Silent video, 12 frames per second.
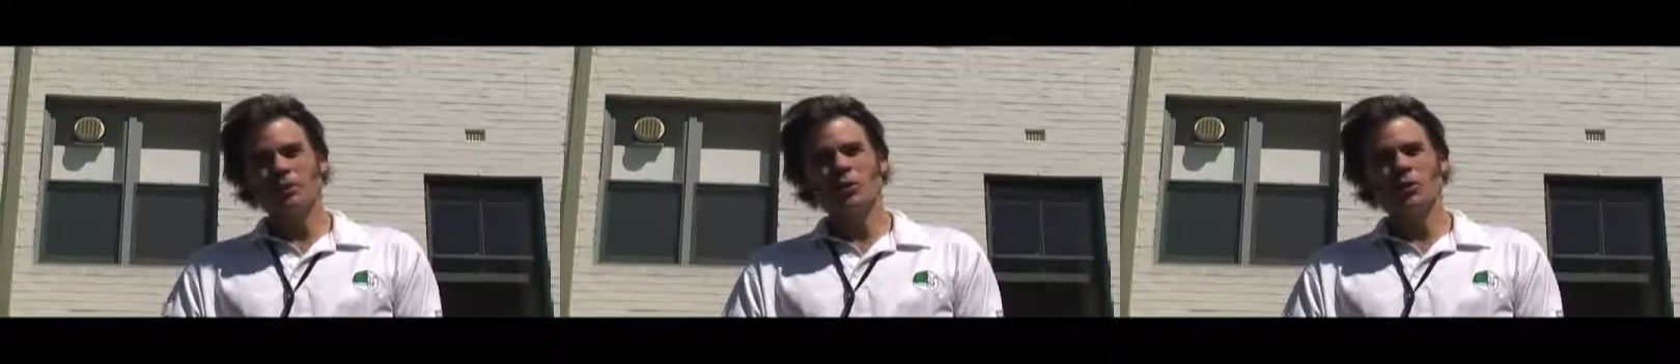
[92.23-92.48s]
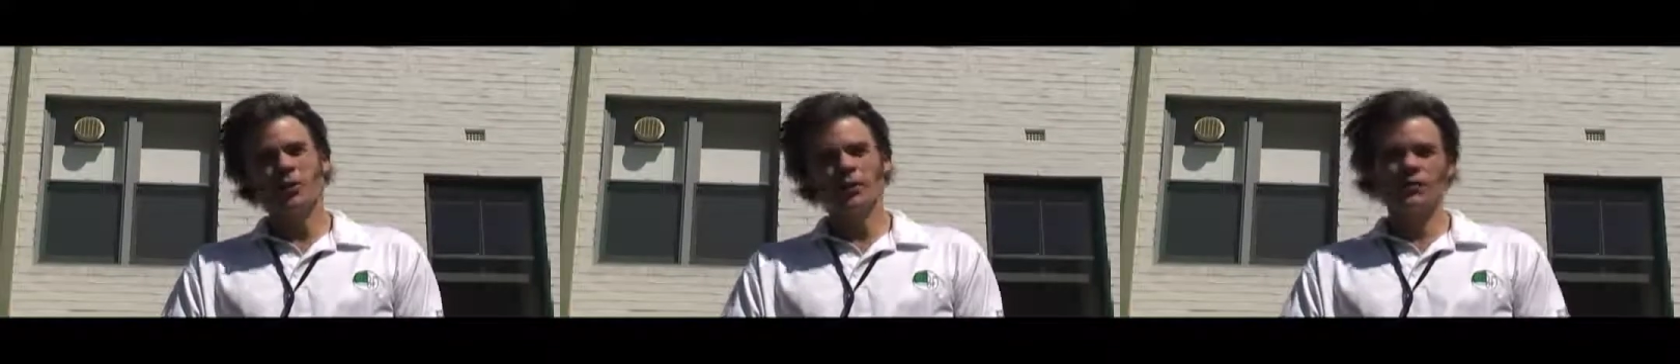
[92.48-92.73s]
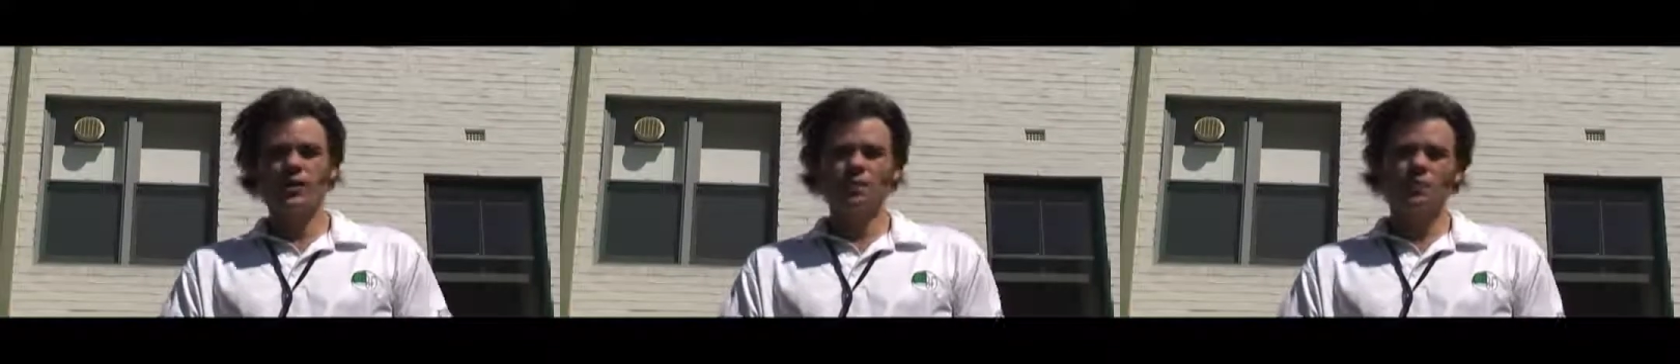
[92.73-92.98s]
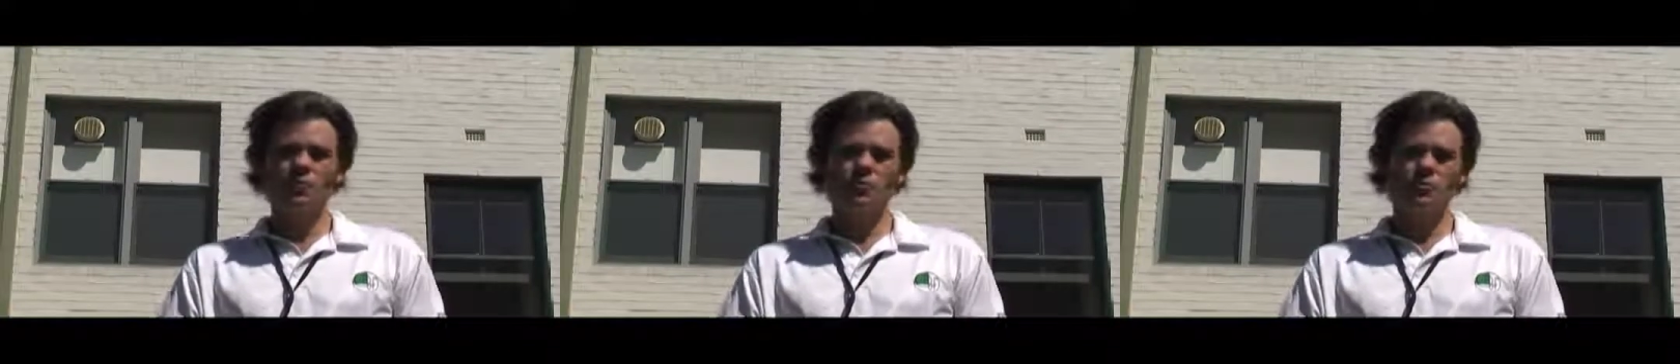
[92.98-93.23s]
looking at
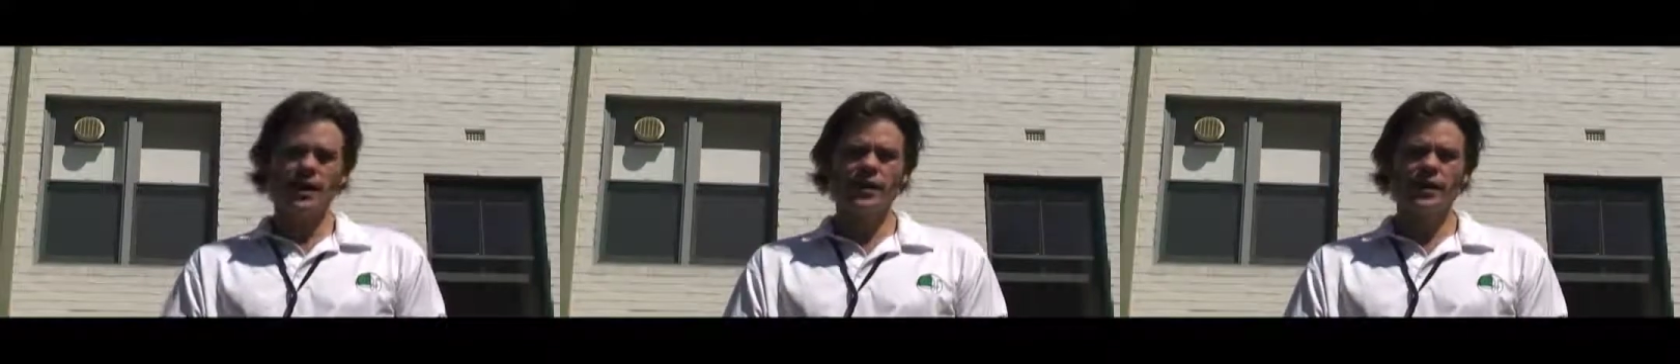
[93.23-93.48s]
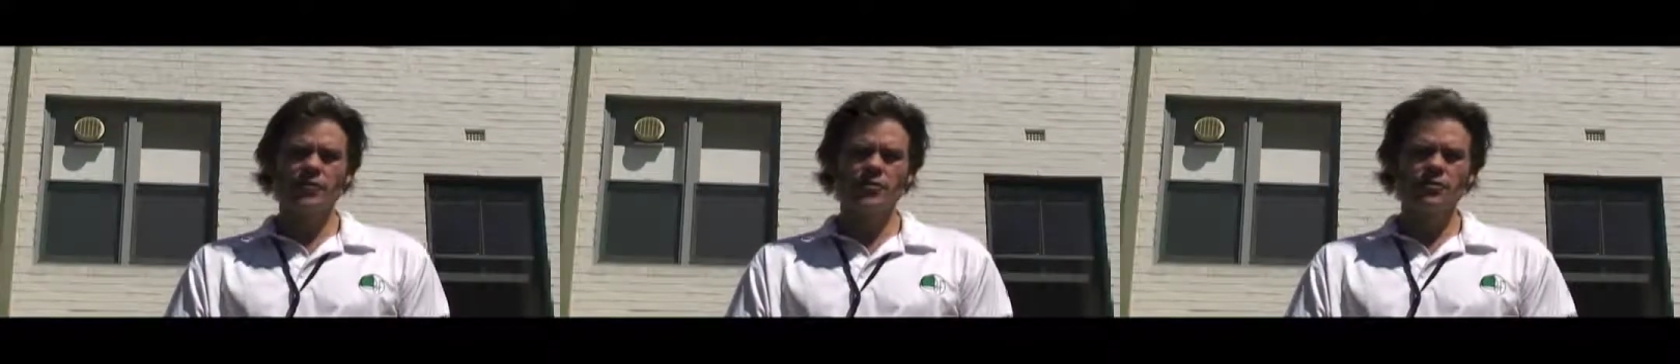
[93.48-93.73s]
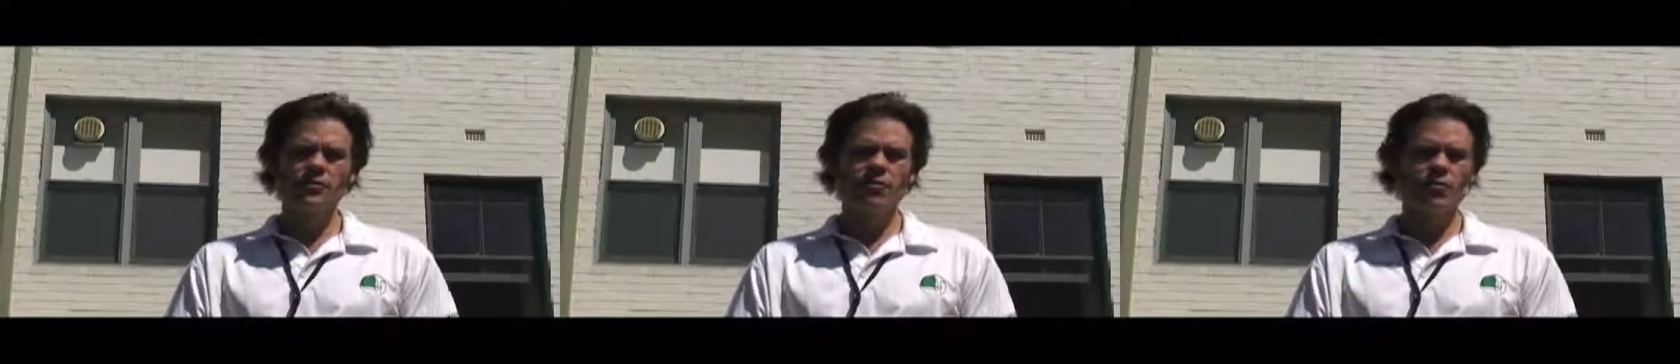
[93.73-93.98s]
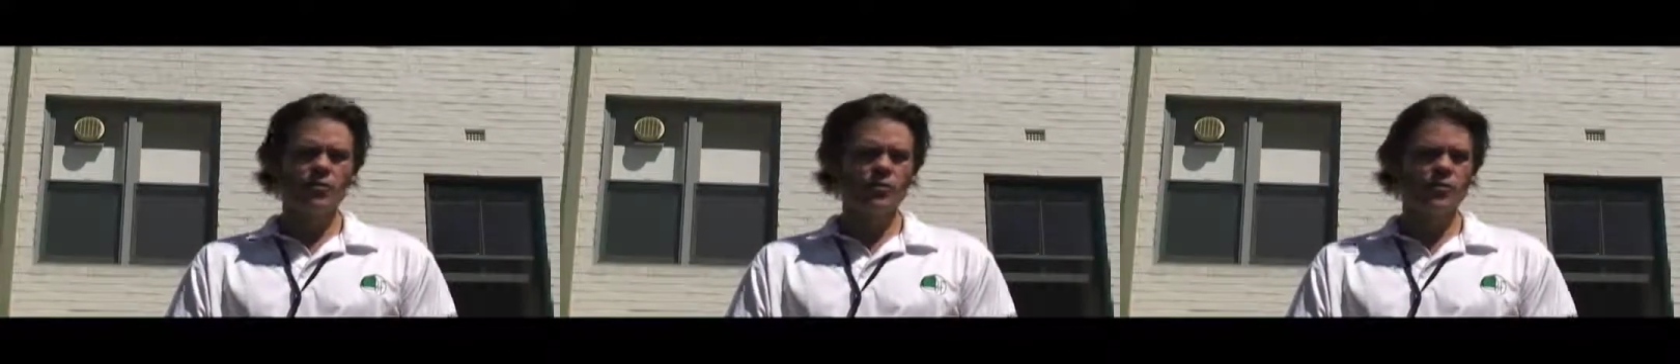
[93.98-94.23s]
developing new packages
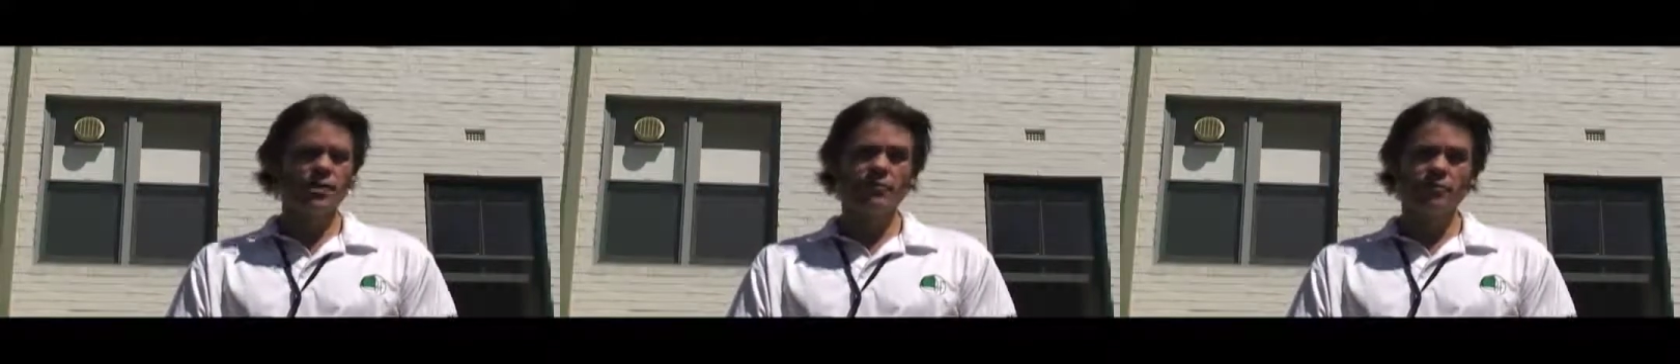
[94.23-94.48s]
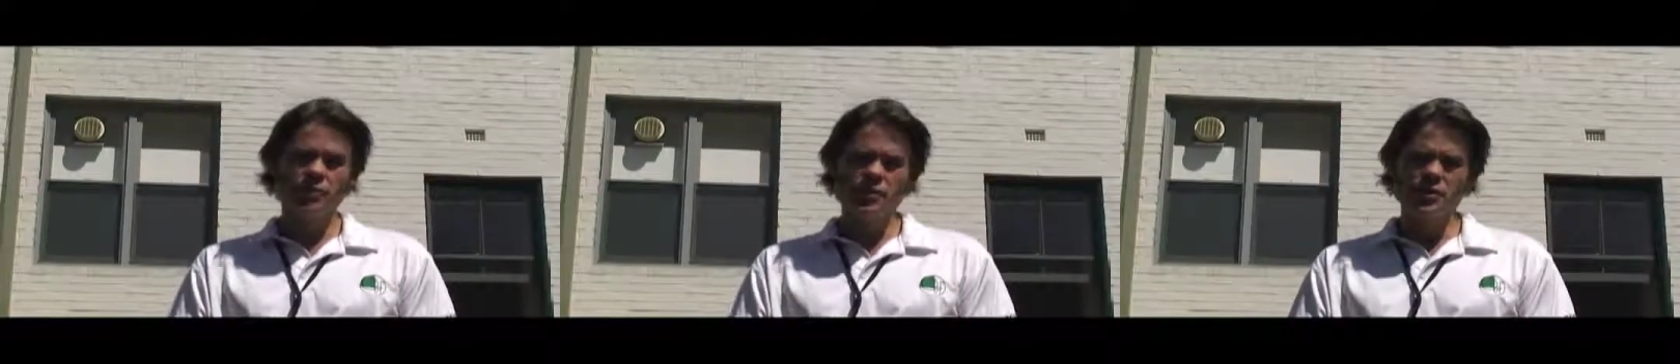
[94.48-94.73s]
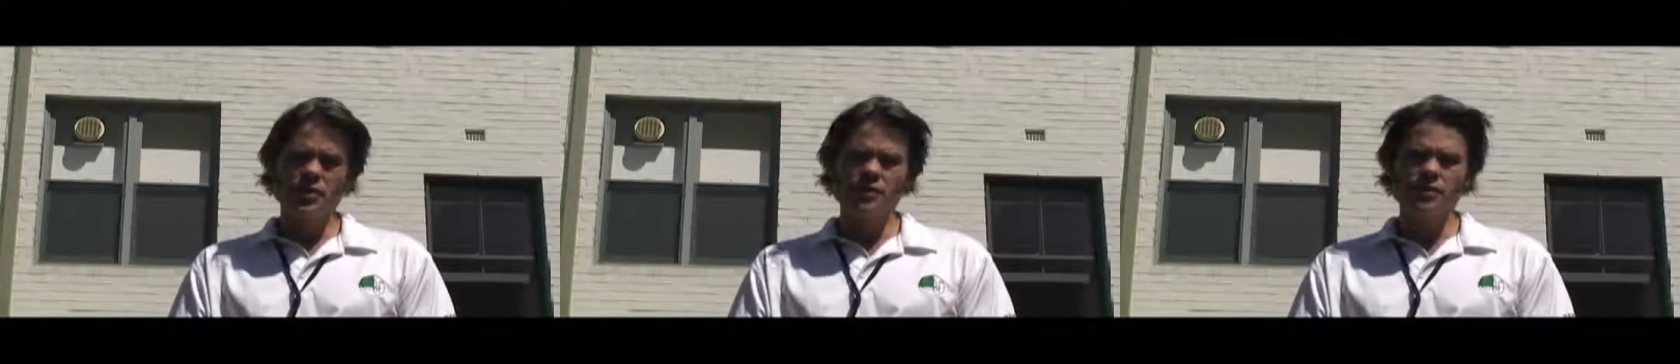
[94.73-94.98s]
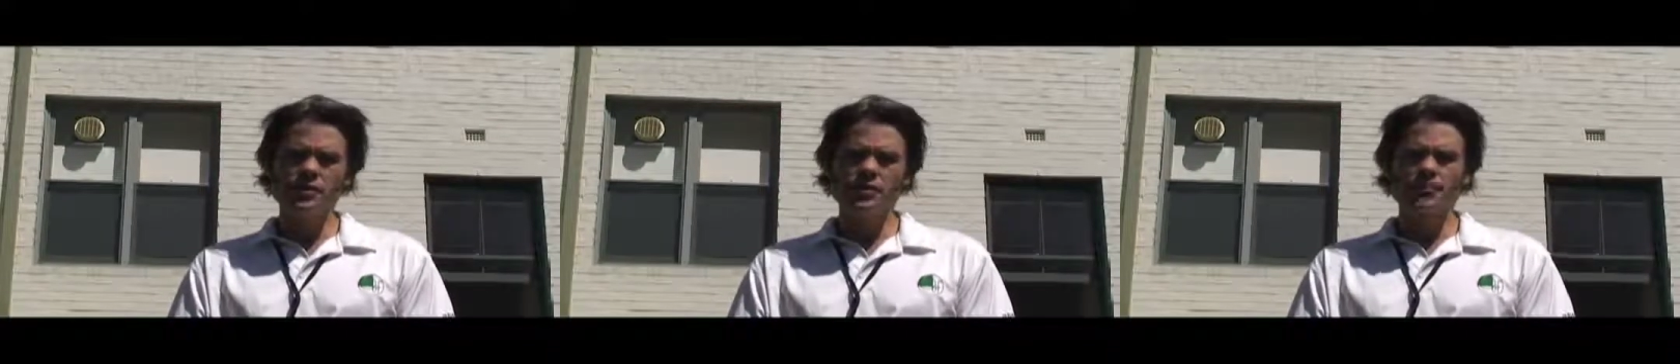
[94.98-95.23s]
for stem-free
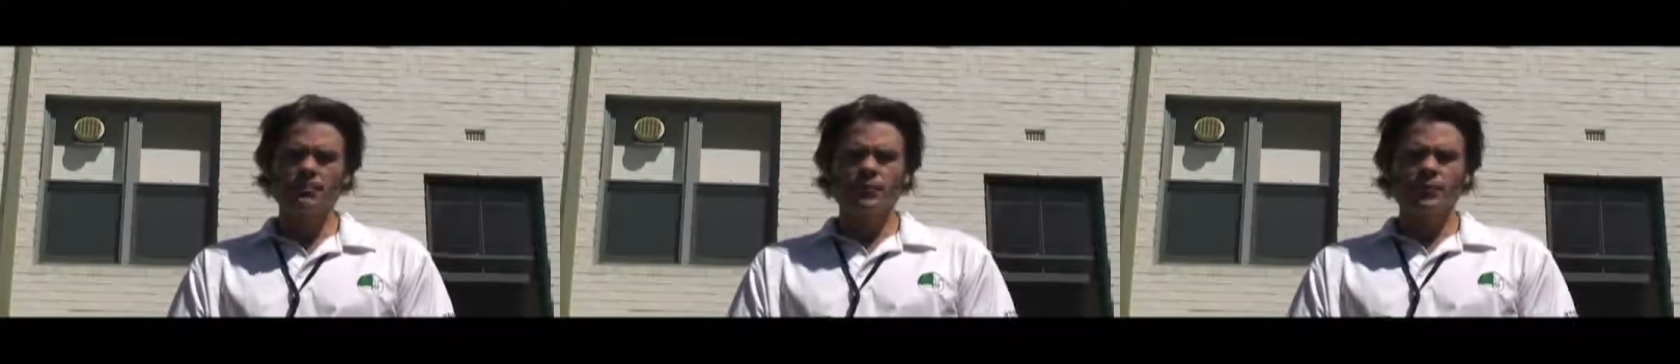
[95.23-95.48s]
cherries.